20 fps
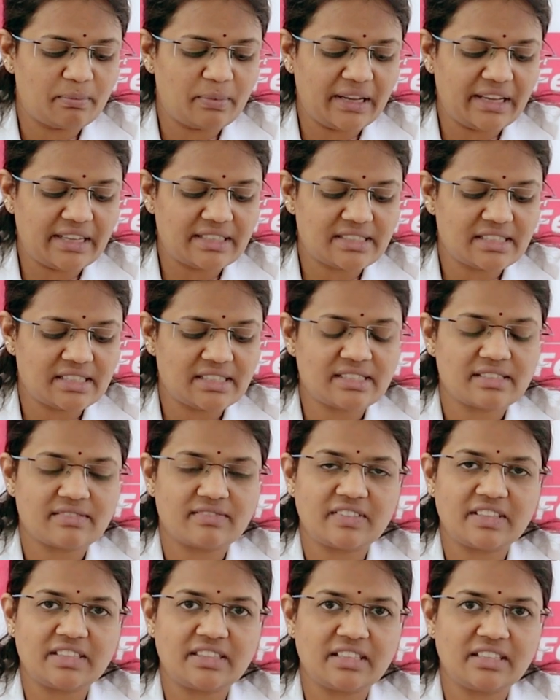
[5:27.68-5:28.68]
places
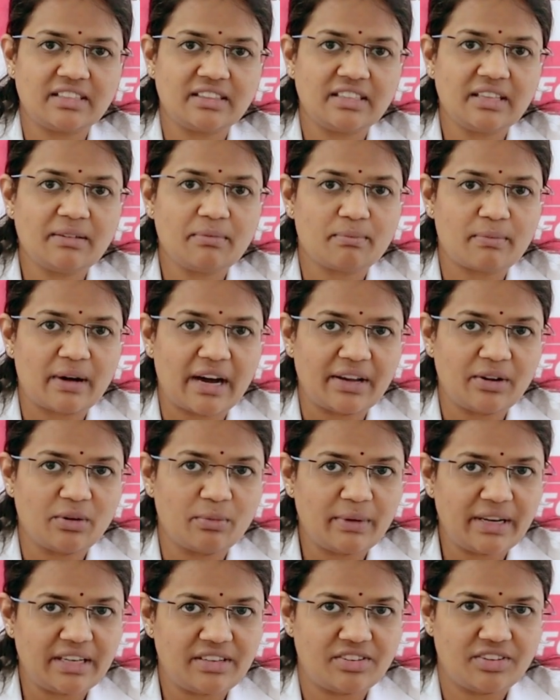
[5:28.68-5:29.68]
within the
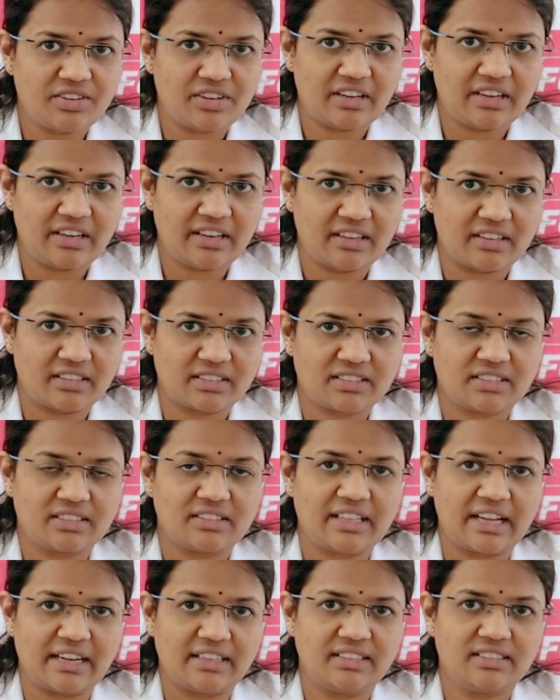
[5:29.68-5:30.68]
myometrial layers
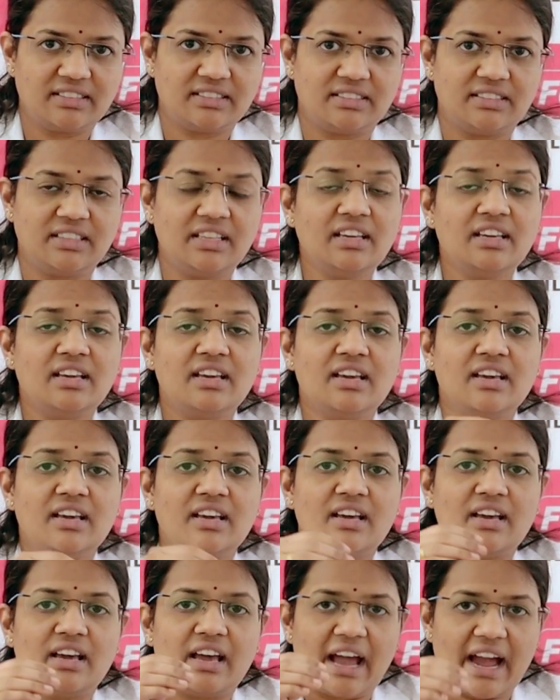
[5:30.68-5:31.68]
that is the
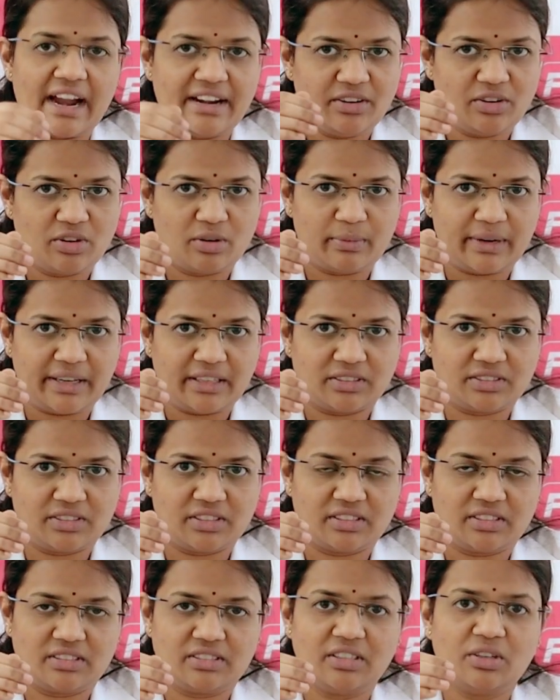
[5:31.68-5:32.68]

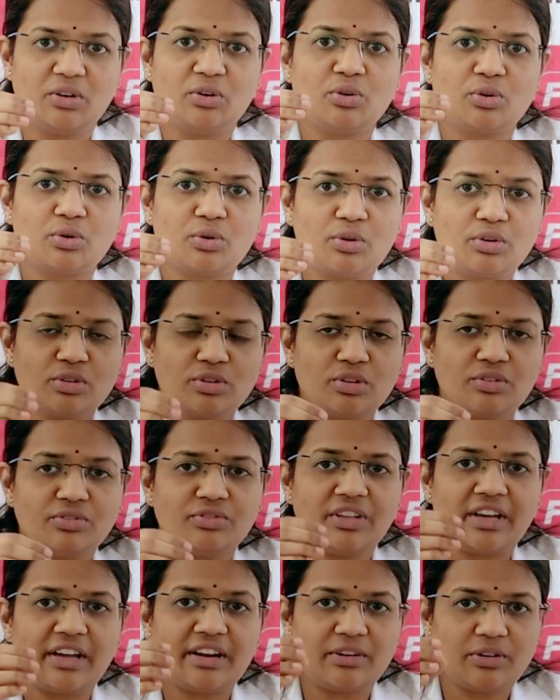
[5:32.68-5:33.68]
adenomyosis. The growth
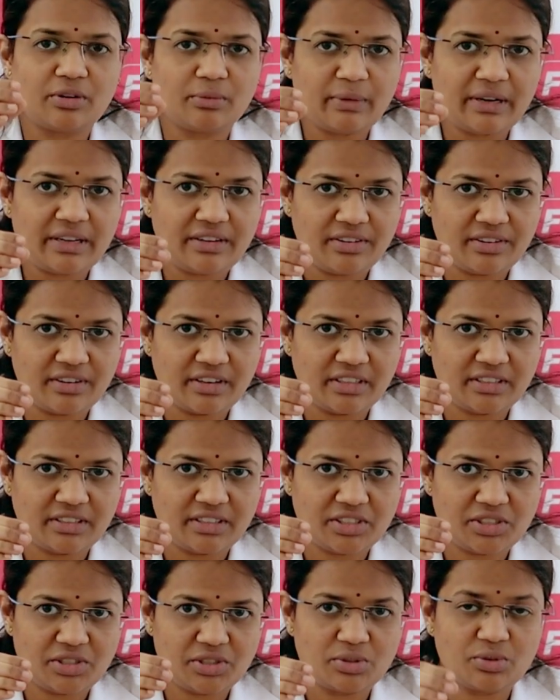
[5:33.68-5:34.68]
of the endometrial
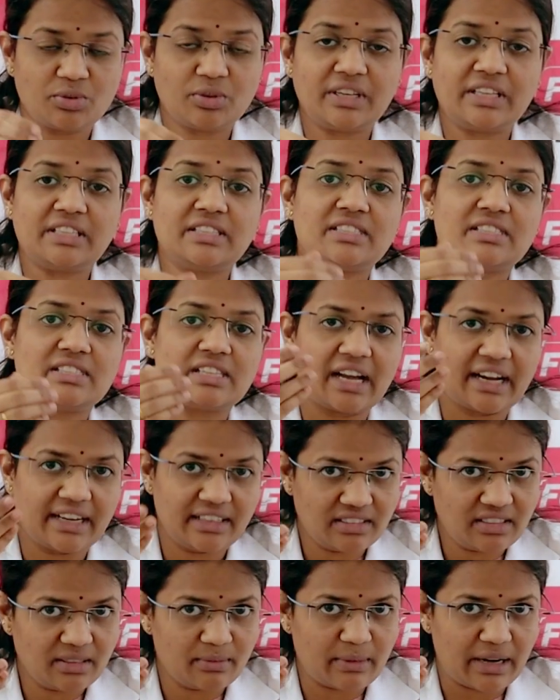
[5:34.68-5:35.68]
tissue
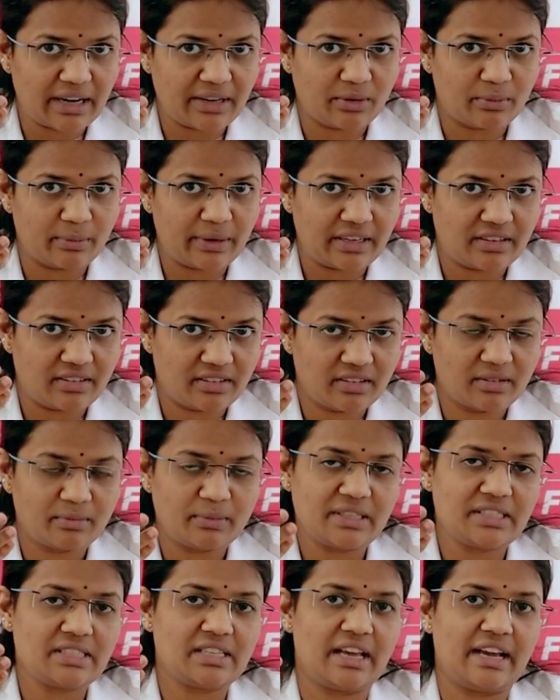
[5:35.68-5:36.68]
inside the
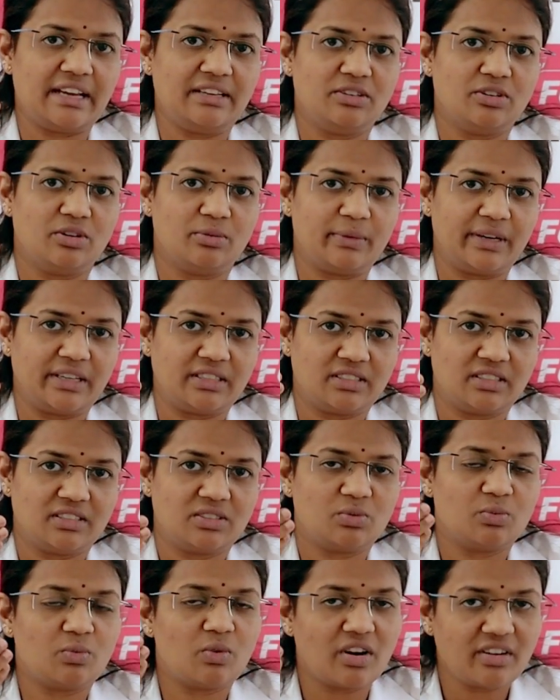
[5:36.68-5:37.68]
myometrium is
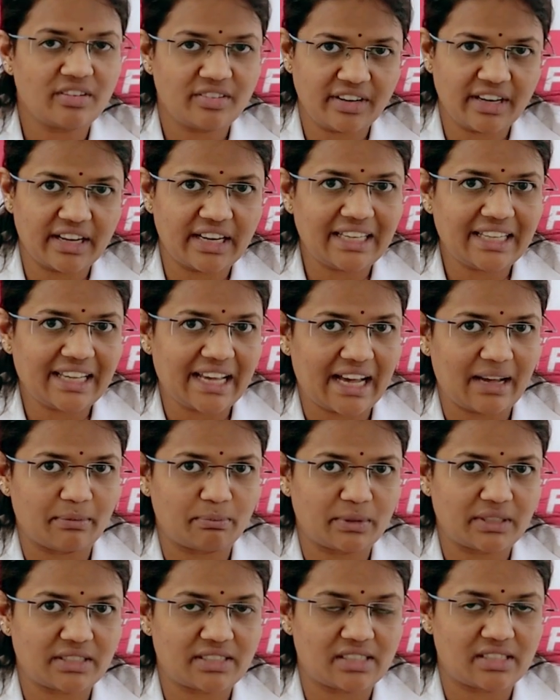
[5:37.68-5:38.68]
adenomyosis. What really
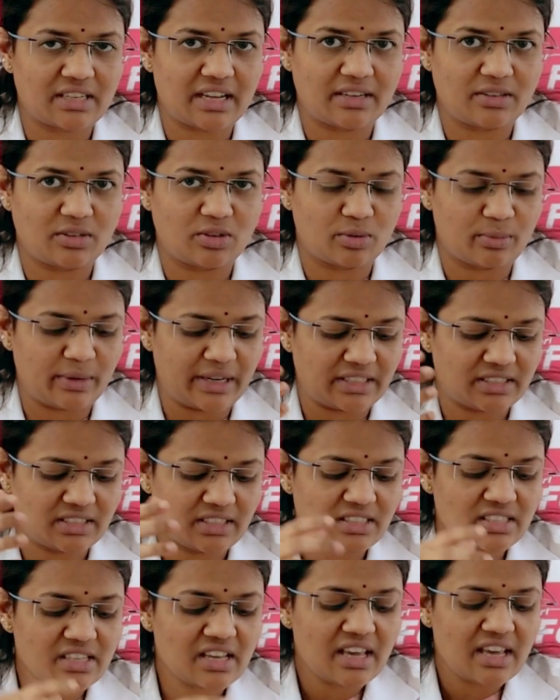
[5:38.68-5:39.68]
happens in
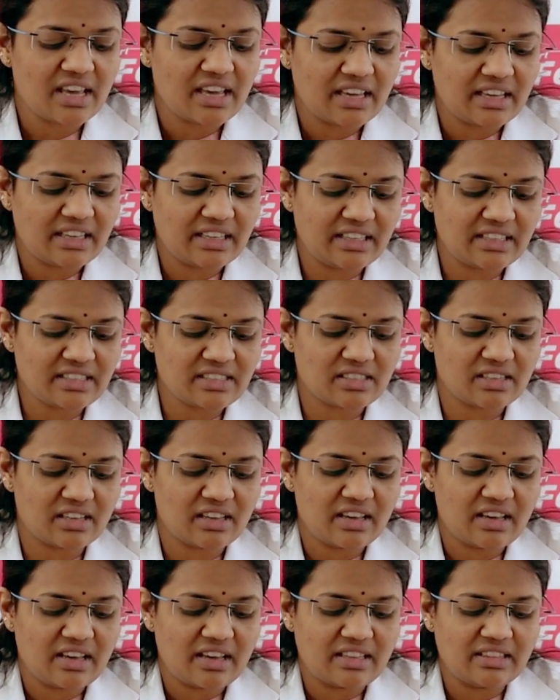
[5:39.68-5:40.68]
adenomyosis
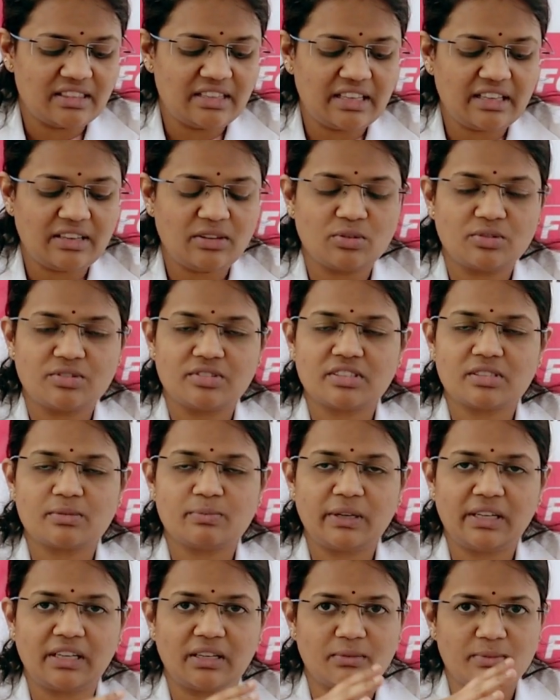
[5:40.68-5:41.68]
is the uterus
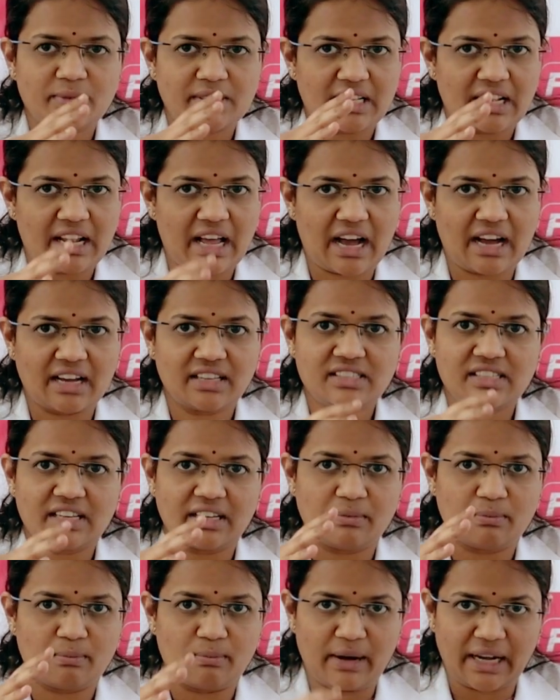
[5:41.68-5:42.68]
becomes large
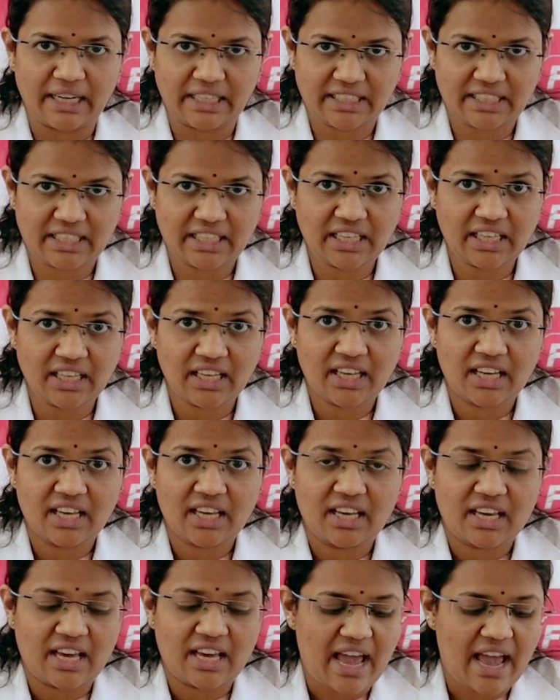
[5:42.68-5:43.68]
and bulky
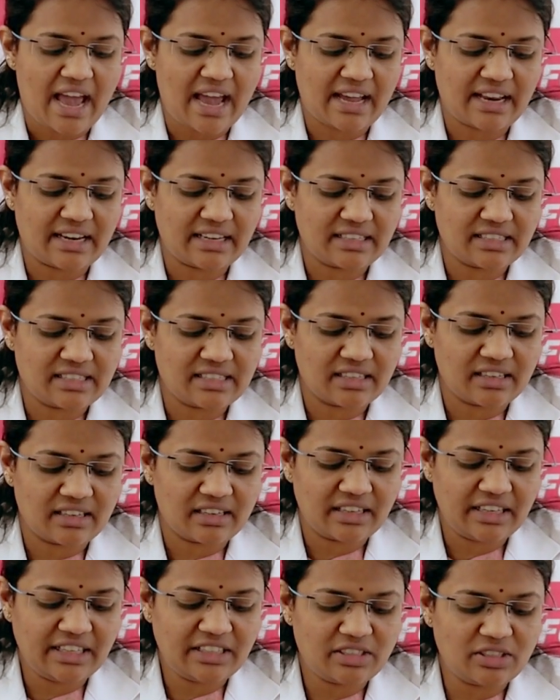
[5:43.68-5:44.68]
and
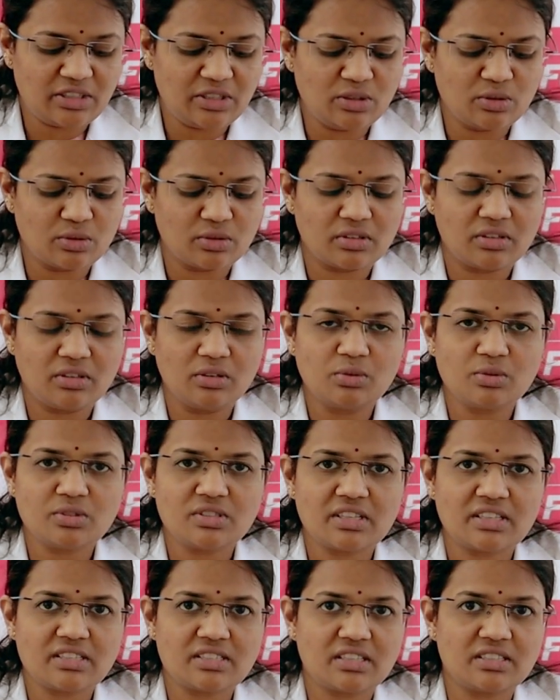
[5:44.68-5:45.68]
uh, it lo
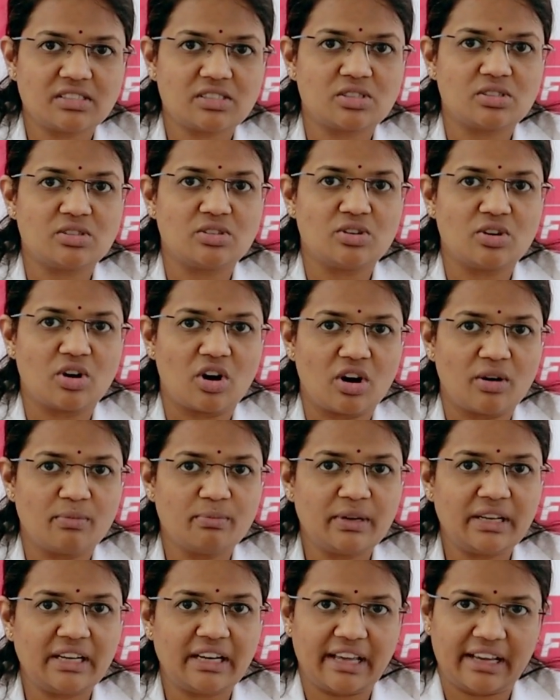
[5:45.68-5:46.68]
loses its
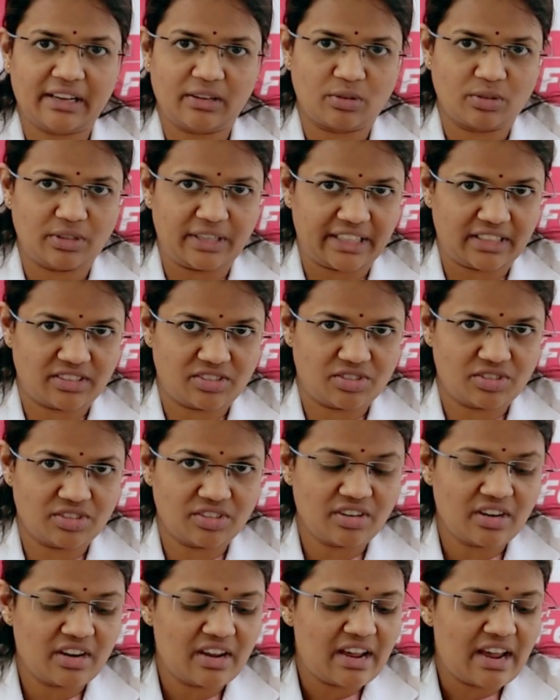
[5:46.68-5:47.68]
normal echo
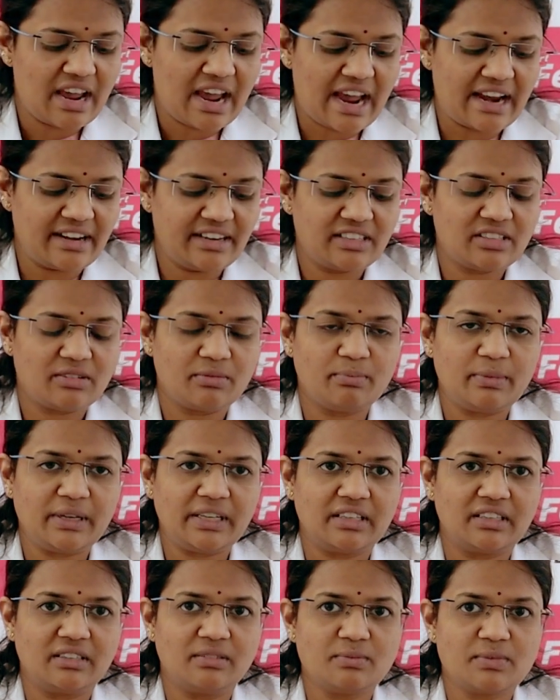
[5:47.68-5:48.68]
texture and it
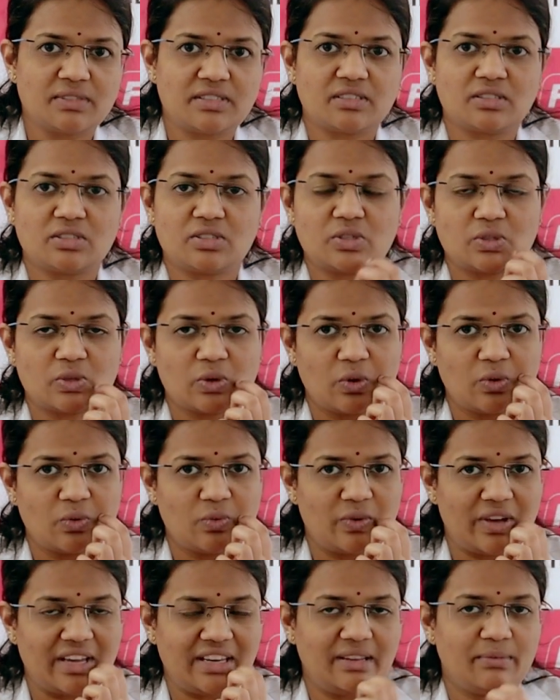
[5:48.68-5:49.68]
becomes so
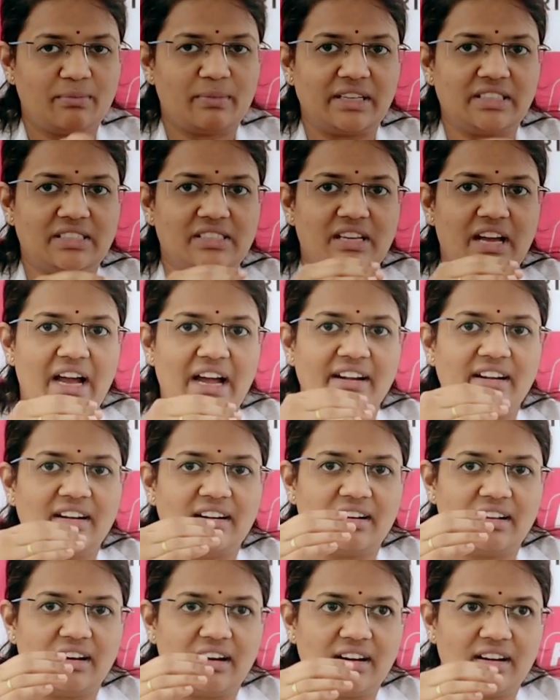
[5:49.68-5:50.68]
very much un,
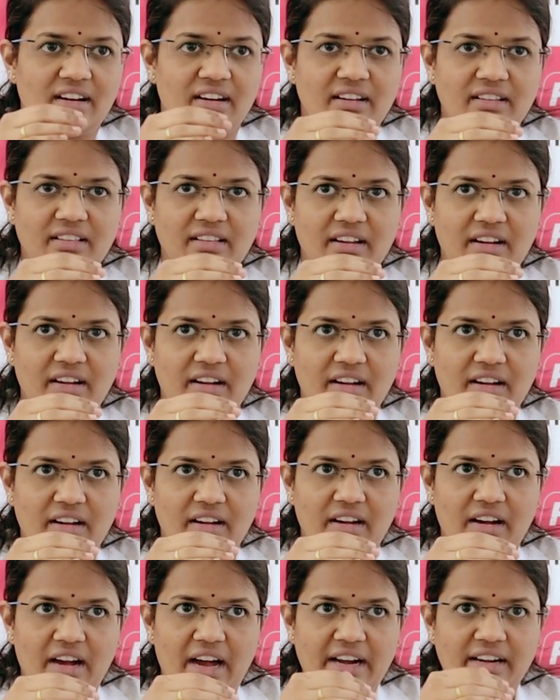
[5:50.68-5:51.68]
uh,
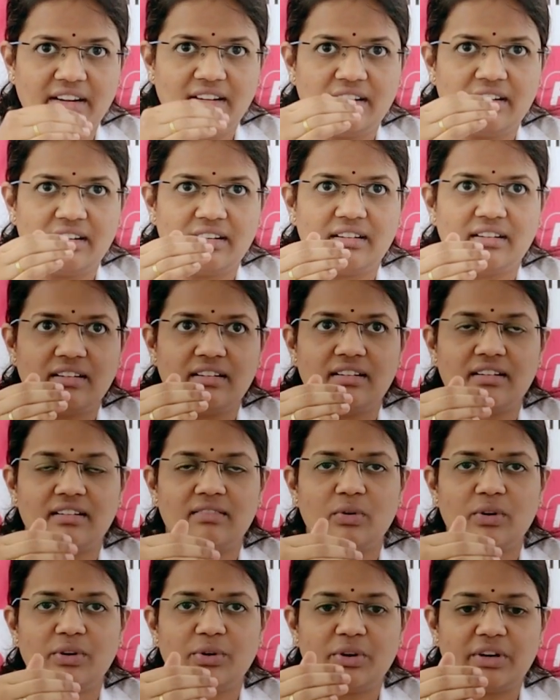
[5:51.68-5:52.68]
un
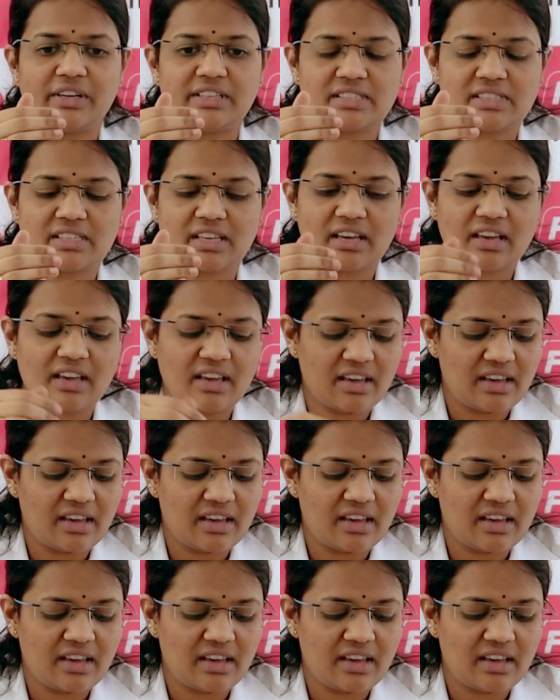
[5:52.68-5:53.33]
uh, what do i say